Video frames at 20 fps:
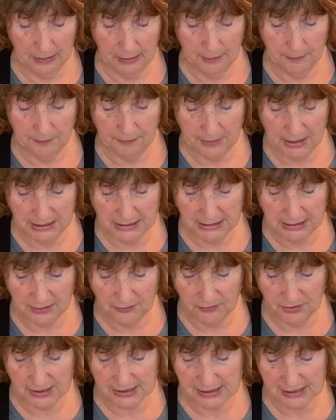Many
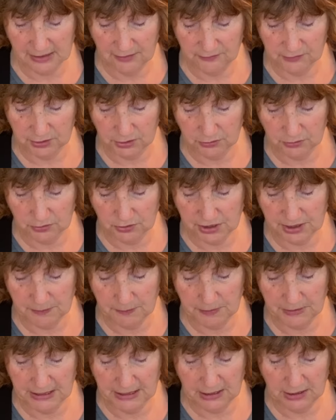of us have learned to
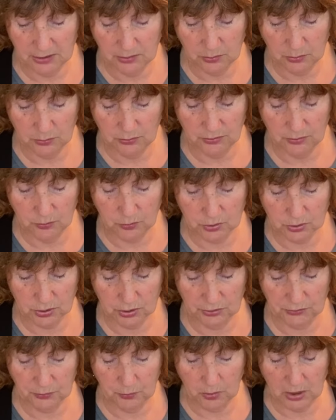be who the
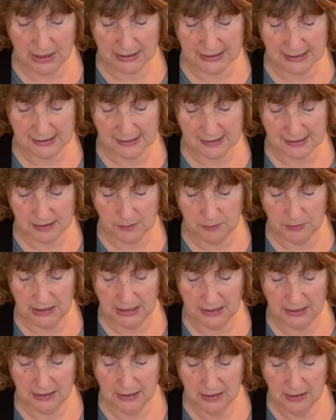world wants us to
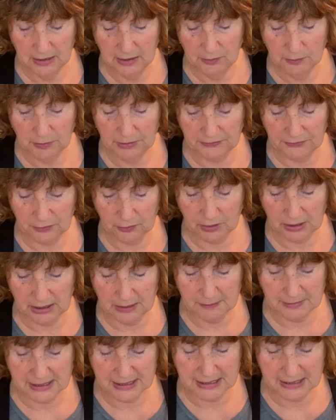be, but there
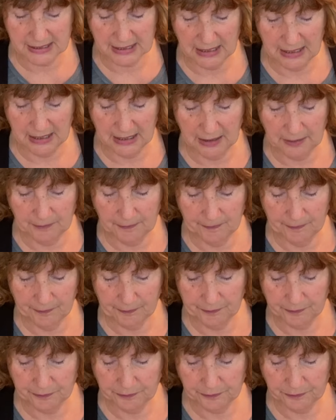comes a time
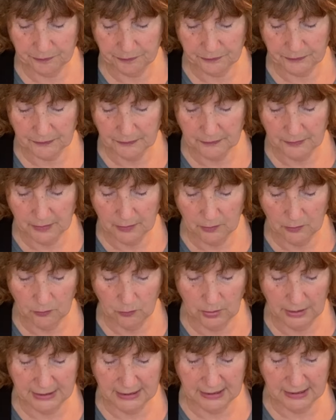
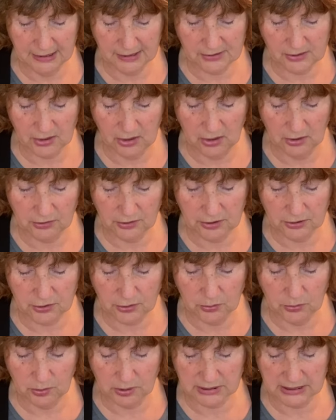when it is harder
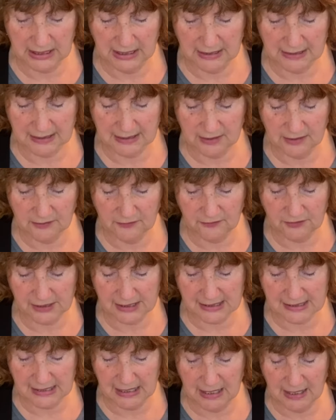to hold on to the
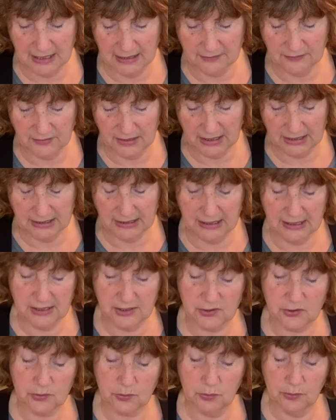facade than it
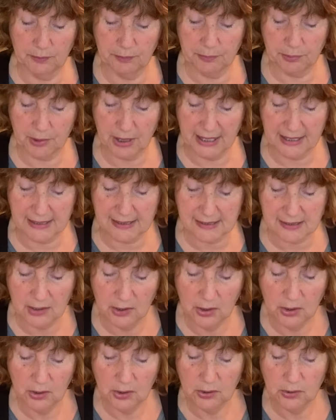is to embrace
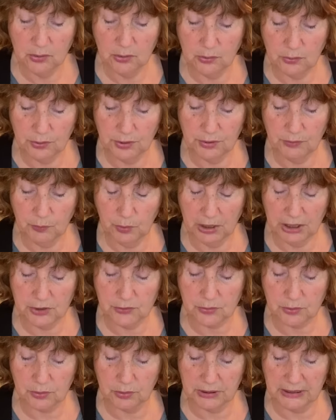who we
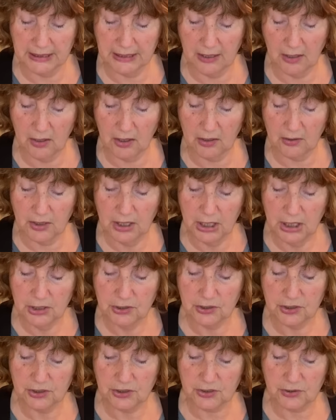truly are,
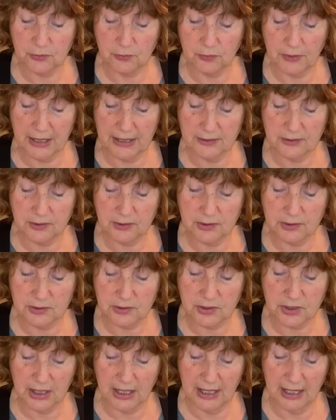to surrender
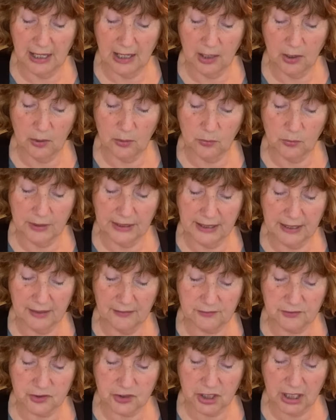to how we
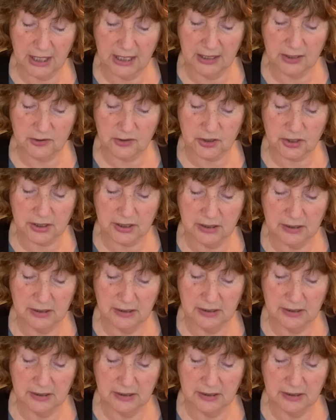have changed